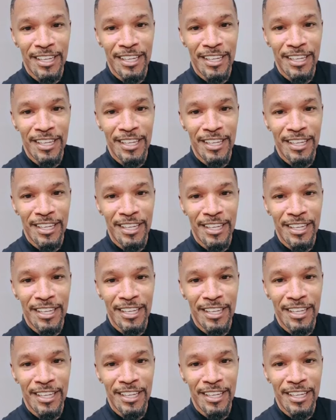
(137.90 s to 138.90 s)

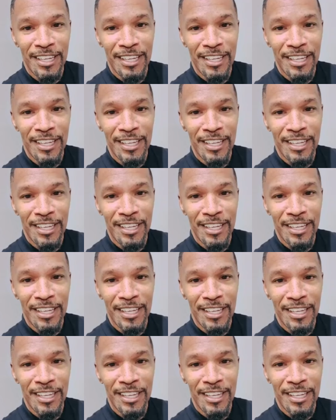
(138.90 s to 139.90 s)

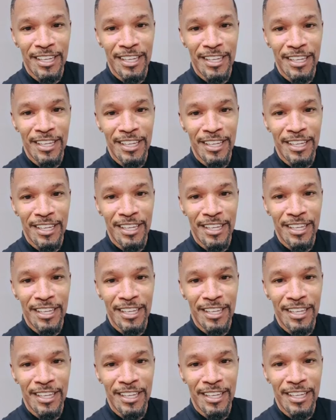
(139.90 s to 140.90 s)

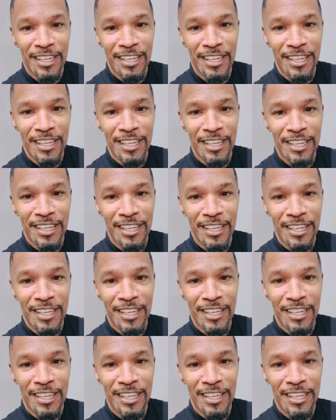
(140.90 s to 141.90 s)

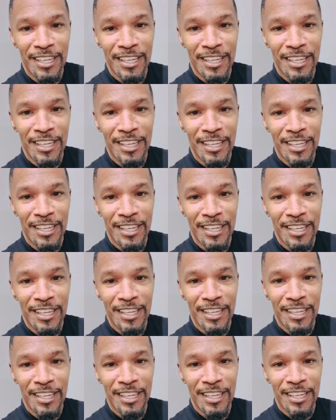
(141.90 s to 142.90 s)

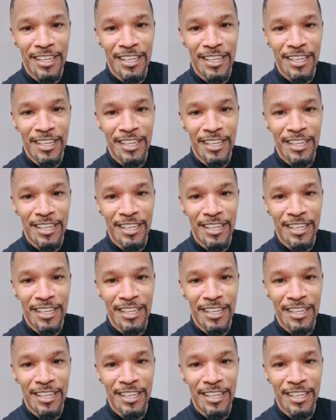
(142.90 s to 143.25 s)
(not speaking)